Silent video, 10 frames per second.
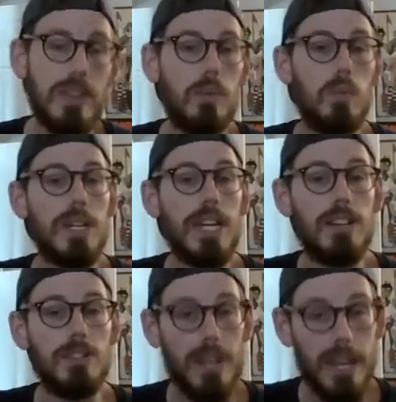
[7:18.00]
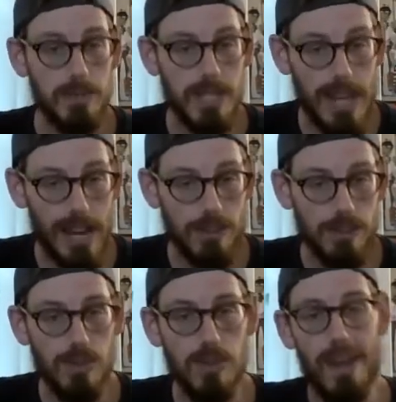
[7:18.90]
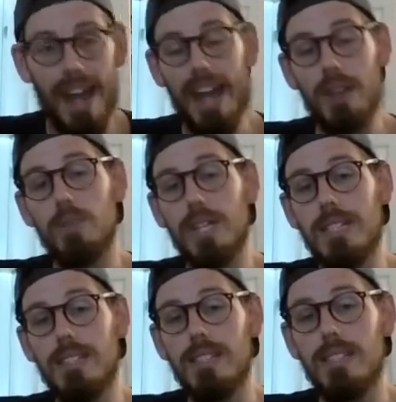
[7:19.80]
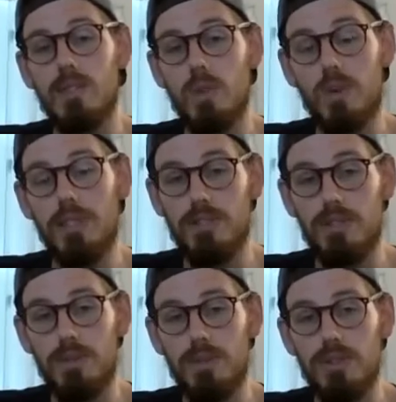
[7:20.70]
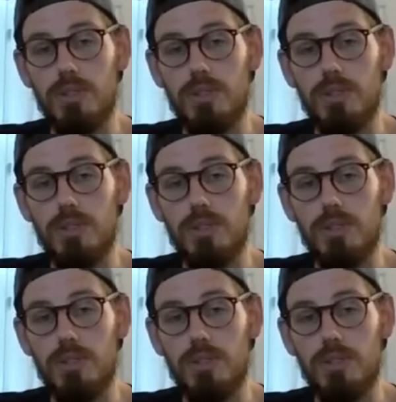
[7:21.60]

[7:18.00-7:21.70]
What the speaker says: We get your names attached to them, and we get to see the score distribution.